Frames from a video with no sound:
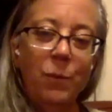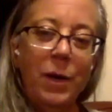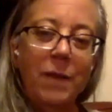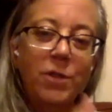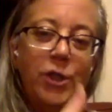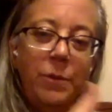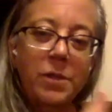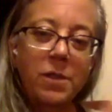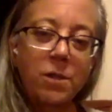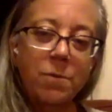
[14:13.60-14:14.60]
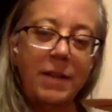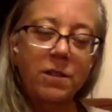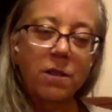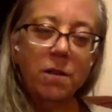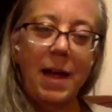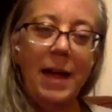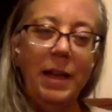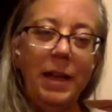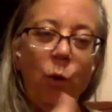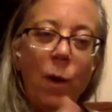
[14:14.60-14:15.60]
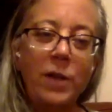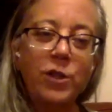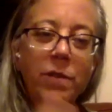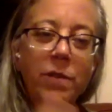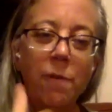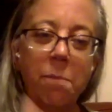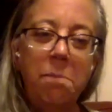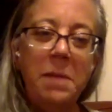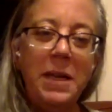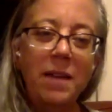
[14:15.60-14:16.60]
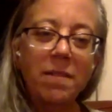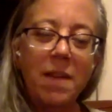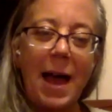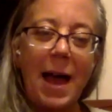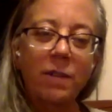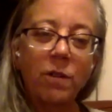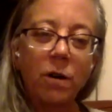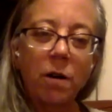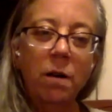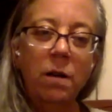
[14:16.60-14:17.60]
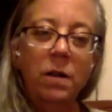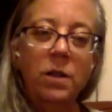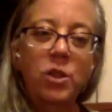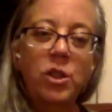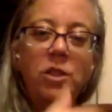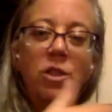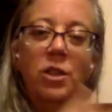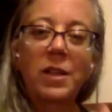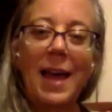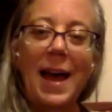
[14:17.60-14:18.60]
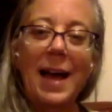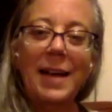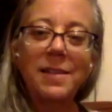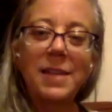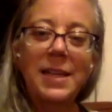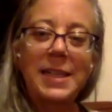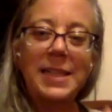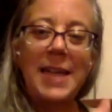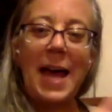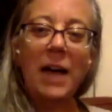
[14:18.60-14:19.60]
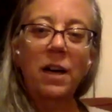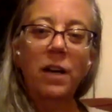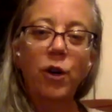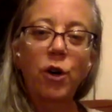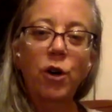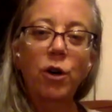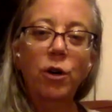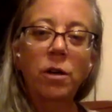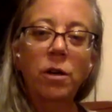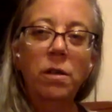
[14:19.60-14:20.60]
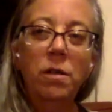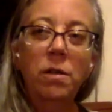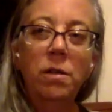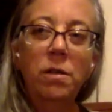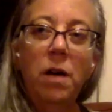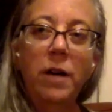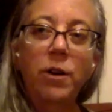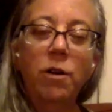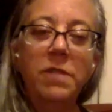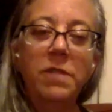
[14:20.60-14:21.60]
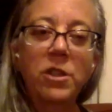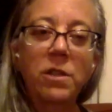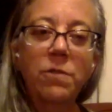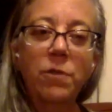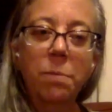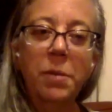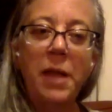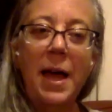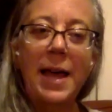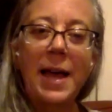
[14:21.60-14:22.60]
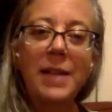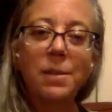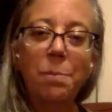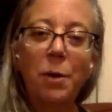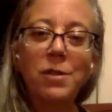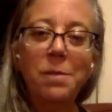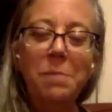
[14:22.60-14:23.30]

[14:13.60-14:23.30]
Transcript: whenever she was a director, any question from me as an actor, she took as an attack on her vision for the play, as opposed